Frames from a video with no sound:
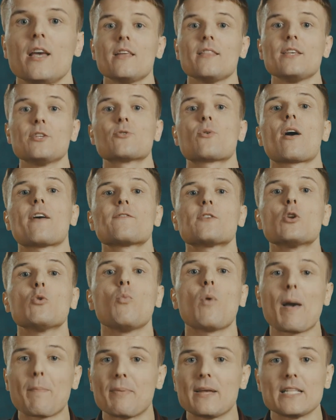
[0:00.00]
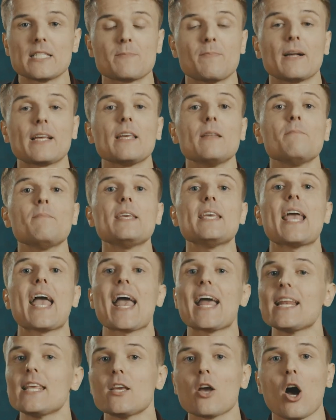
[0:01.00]
These are often weapons, but can be
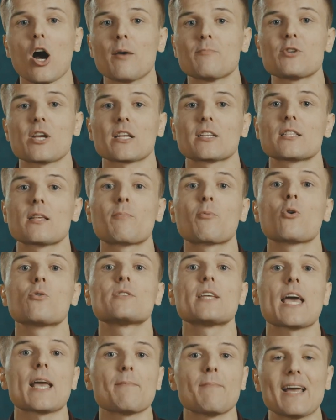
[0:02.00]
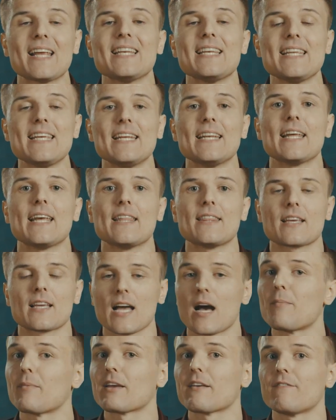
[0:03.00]
any objects the protag might need in the
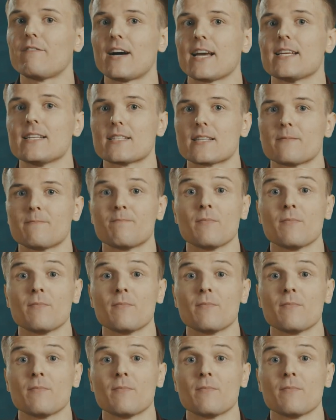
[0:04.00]
coming fight.